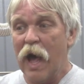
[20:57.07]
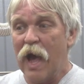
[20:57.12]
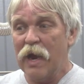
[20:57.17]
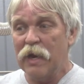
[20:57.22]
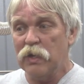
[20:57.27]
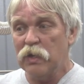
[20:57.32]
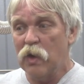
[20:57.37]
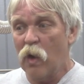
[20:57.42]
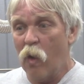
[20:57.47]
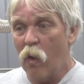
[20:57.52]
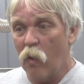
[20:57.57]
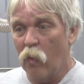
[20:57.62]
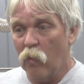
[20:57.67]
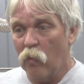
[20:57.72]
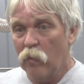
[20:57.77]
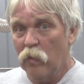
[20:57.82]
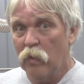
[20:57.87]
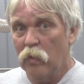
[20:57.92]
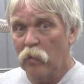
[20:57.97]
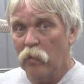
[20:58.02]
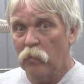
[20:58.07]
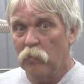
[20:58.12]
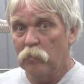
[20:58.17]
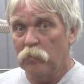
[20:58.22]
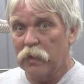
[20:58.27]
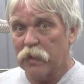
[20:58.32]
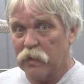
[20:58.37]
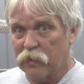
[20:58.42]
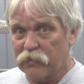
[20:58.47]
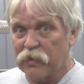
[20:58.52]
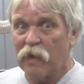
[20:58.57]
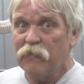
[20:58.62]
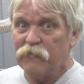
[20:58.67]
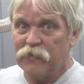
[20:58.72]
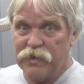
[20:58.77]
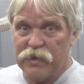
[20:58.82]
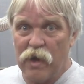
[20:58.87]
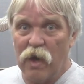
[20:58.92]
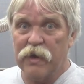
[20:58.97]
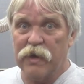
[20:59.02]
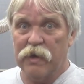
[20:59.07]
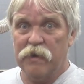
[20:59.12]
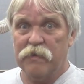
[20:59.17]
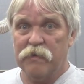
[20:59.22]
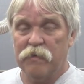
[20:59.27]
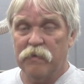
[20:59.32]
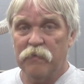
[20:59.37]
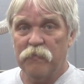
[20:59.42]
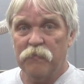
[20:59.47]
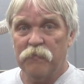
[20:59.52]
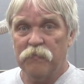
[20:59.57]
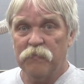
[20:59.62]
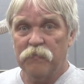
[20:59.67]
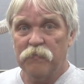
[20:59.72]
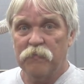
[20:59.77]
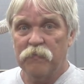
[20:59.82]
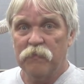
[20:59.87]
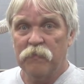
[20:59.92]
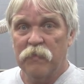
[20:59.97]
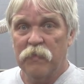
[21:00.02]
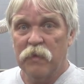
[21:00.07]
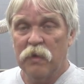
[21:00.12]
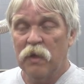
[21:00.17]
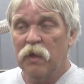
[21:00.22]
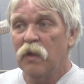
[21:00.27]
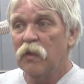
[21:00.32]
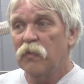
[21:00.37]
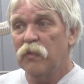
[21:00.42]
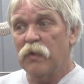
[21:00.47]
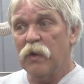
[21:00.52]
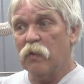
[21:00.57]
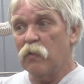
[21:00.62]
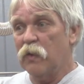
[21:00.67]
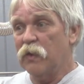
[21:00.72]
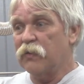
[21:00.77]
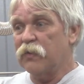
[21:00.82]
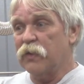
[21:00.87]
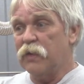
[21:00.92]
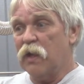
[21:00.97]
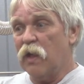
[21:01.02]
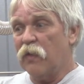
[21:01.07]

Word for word: I know because I've done it. There is